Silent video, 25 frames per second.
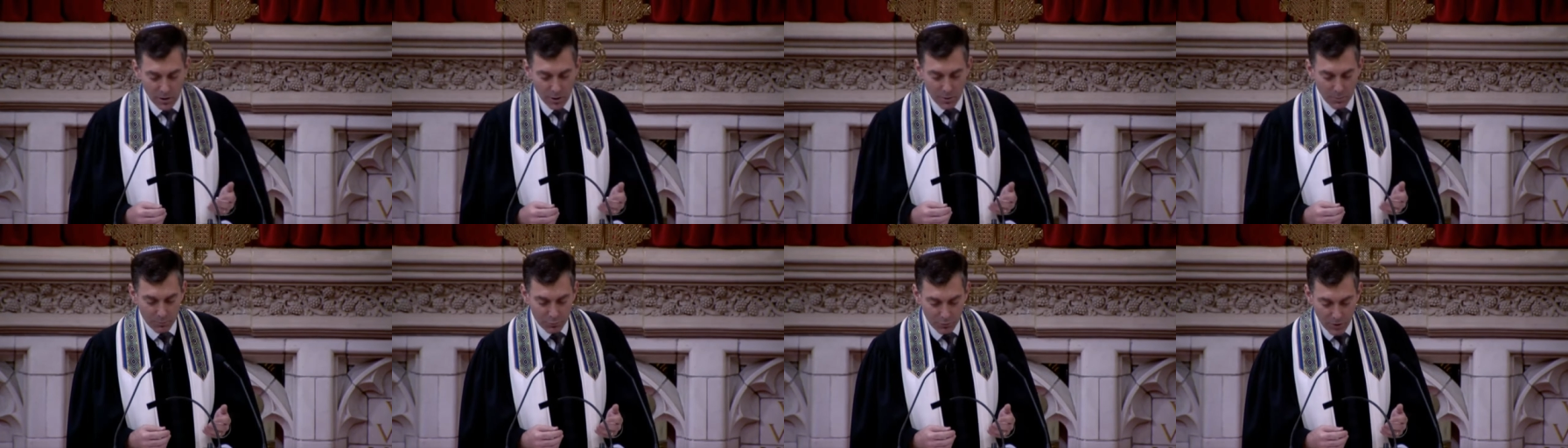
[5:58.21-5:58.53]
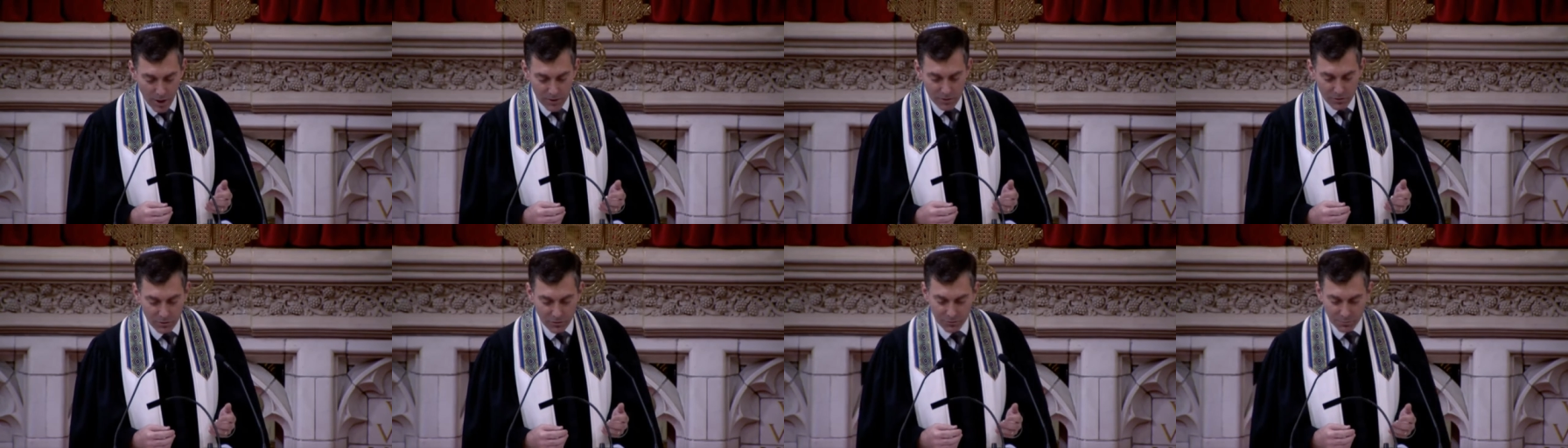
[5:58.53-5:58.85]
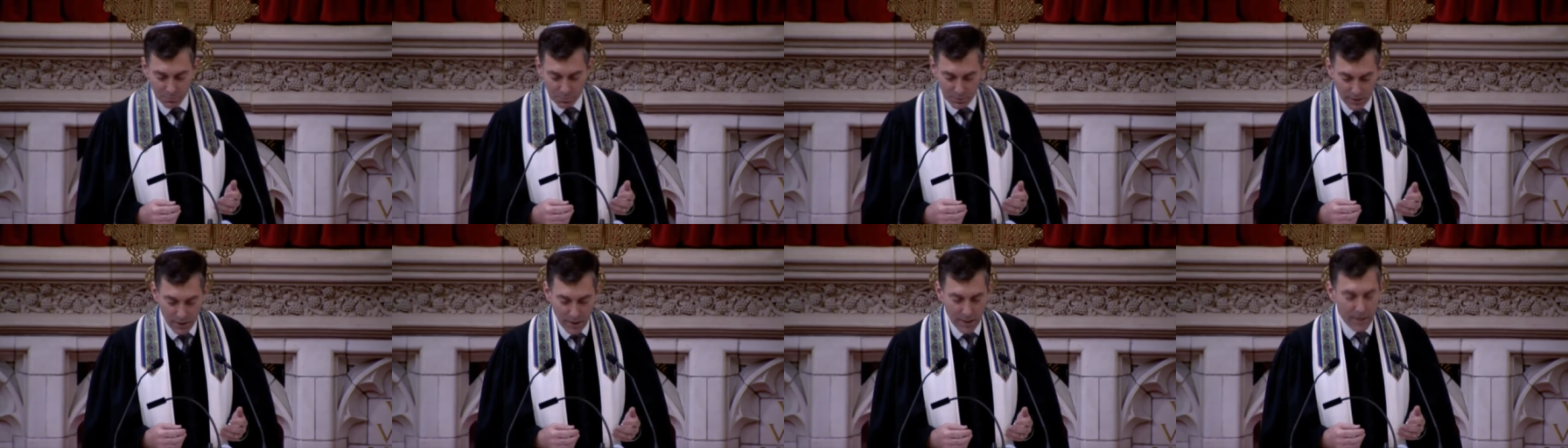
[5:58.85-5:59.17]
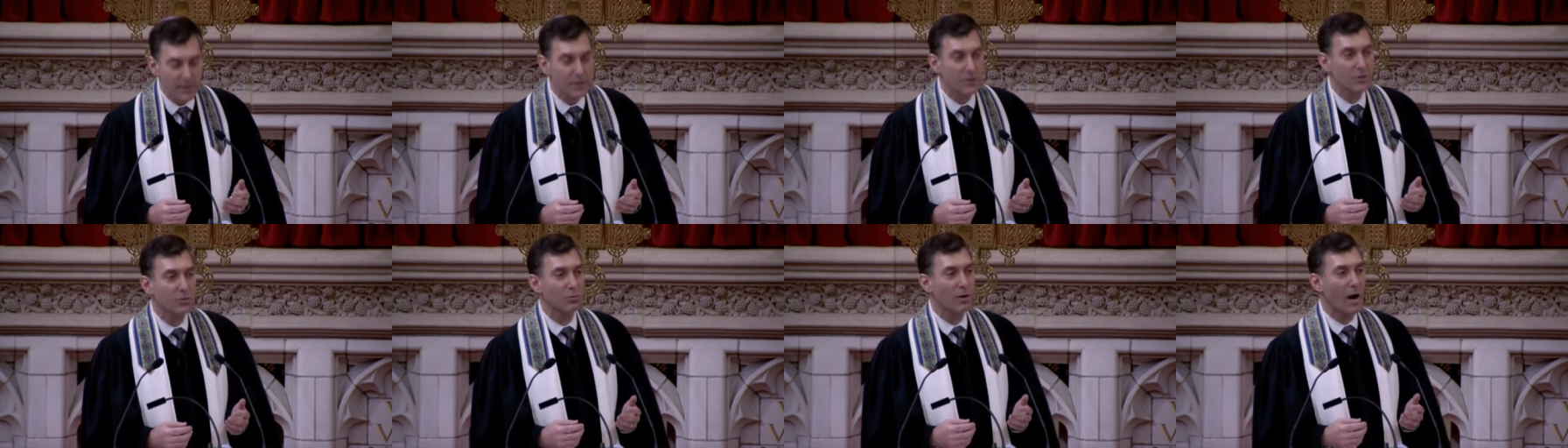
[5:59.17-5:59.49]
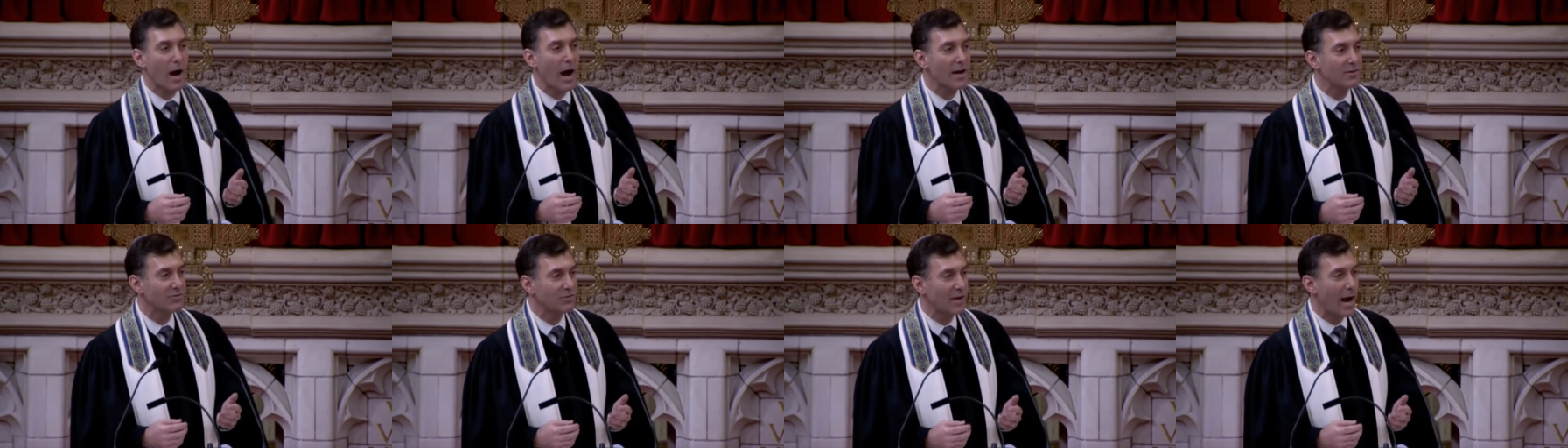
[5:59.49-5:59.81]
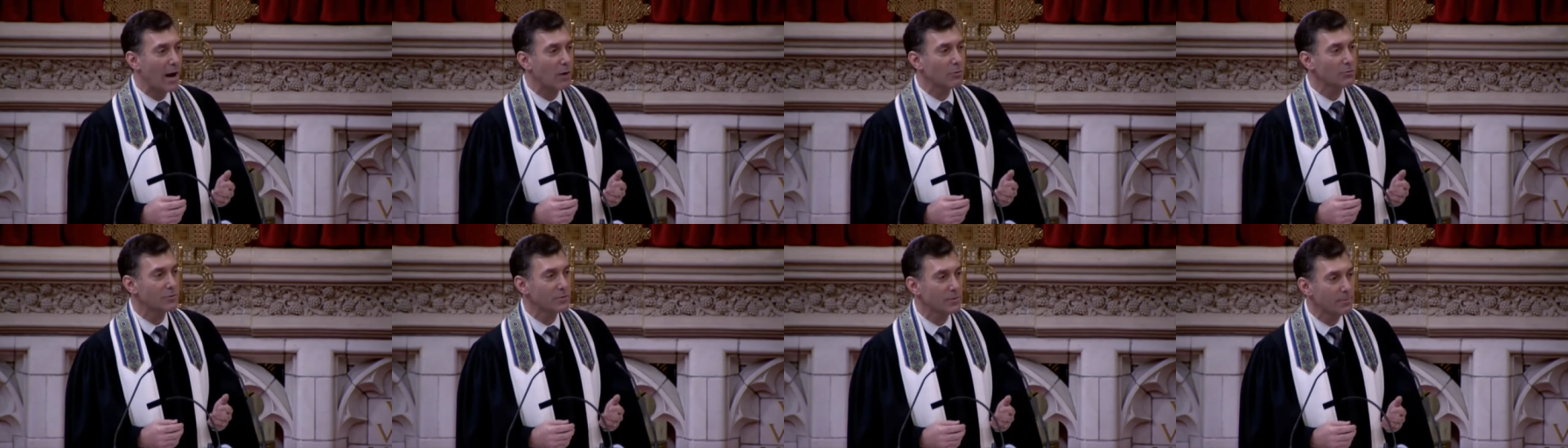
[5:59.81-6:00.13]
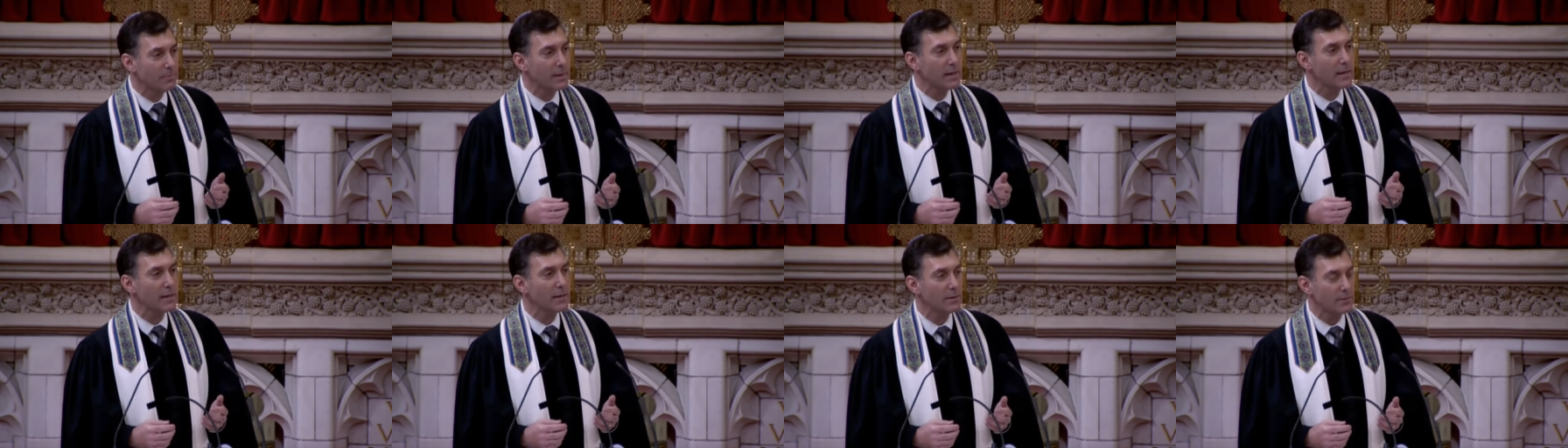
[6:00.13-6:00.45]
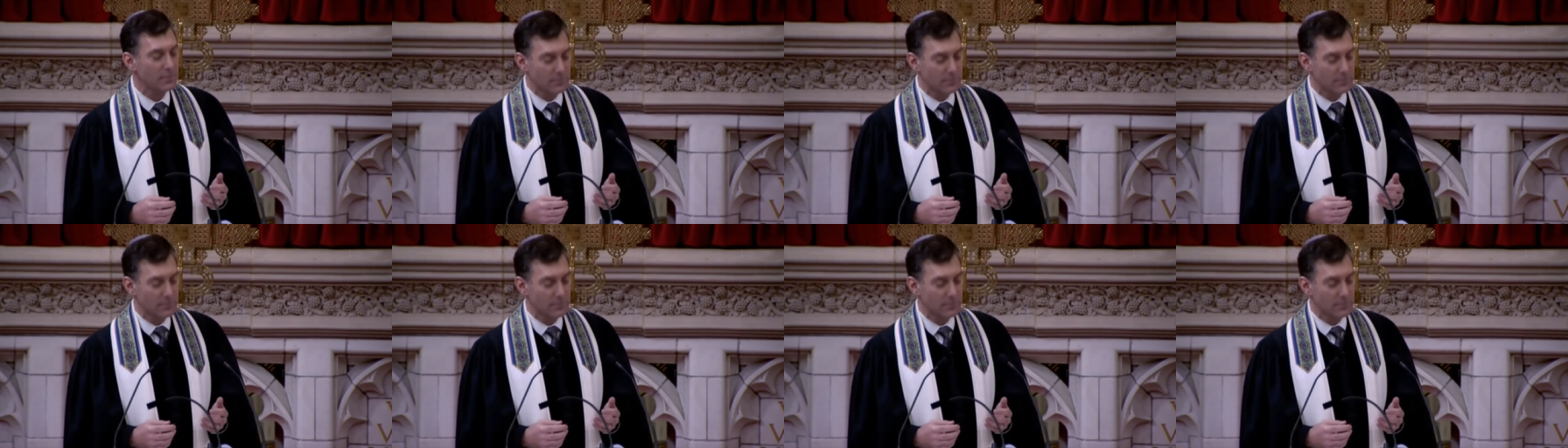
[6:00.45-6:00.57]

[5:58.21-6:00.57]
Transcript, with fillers: your brother's blood cries out to me?